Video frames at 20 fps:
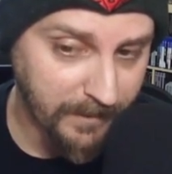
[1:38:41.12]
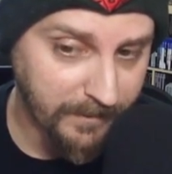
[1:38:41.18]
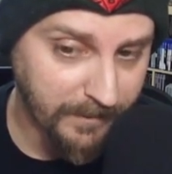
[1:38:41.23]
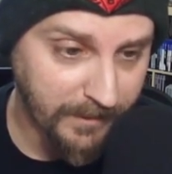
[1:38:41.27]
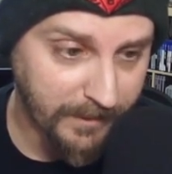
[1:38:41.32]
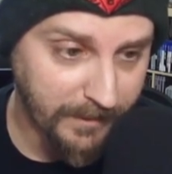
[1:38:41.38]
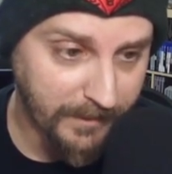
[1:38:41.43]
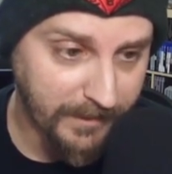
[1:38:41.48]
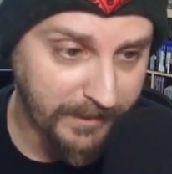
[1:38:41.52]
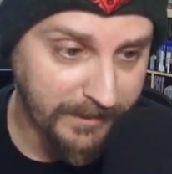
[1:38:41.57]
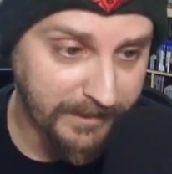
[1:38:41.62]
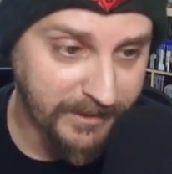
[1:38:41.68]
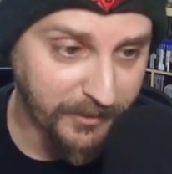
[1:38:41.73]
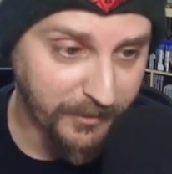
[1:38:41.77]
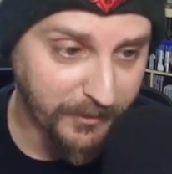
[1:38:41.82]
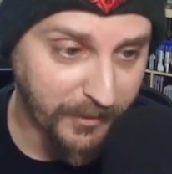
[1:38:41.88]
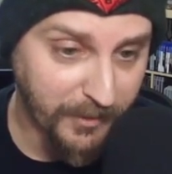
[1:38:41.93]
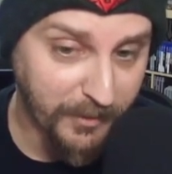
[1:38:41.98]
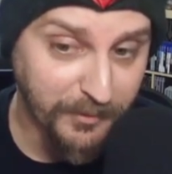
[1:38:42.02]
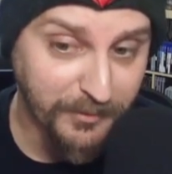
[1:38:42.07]

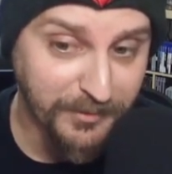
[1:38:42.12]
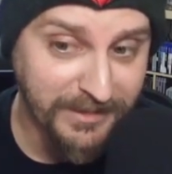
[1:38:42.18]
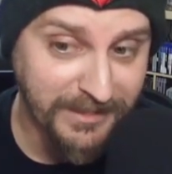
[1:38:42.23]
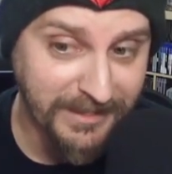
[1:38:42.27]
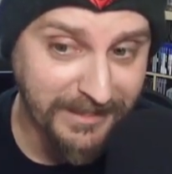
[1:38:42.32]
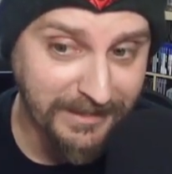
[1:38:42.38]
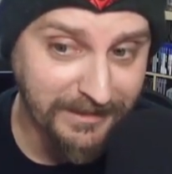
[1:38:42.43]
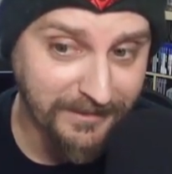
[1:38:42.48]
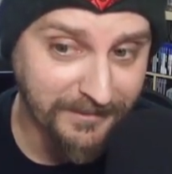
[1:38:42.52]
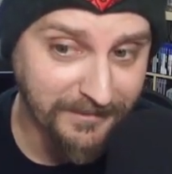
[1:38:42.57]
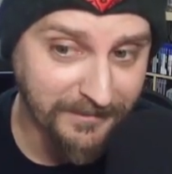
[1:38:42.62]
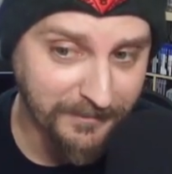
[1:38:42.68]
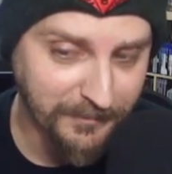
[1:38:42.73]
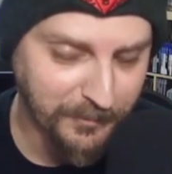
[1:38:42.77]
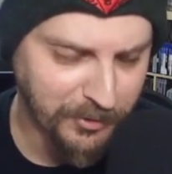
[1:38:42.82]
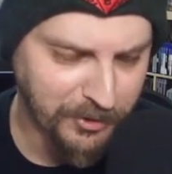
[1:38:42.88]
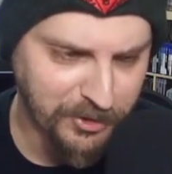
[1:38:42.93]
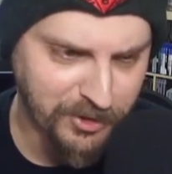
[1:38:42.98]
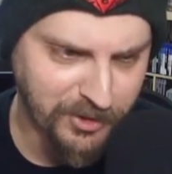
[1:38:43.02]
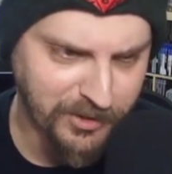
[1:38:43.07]
until 13,
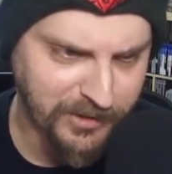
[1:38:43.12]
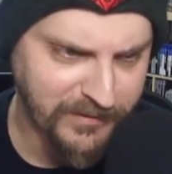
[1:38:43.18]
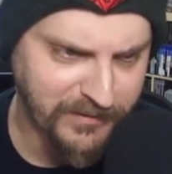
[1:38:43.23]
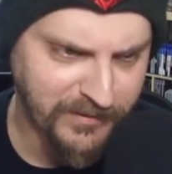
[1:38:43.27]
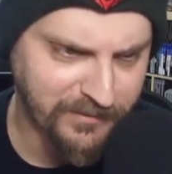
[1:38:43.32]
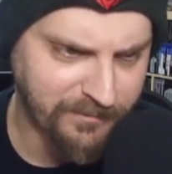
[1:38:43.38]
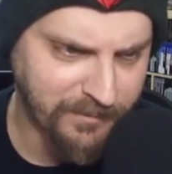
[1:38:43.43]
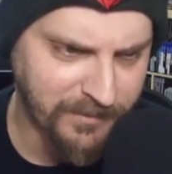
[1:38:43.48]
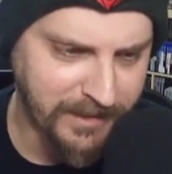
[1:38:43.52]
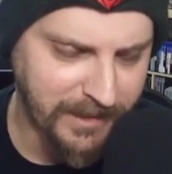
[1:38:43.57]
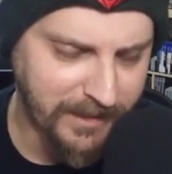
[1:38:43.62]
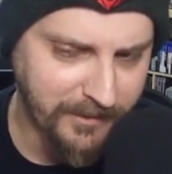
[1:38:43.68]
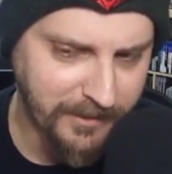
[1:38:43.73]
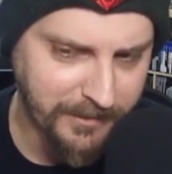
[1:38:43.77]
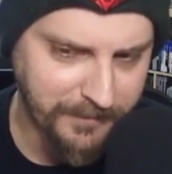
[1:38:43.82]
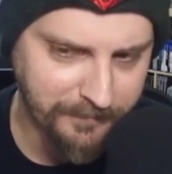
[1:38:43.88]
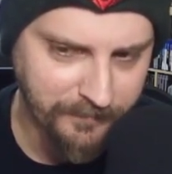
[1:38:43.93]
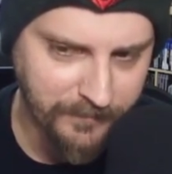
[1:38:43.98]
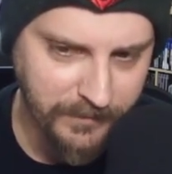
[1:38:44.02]
which is scary.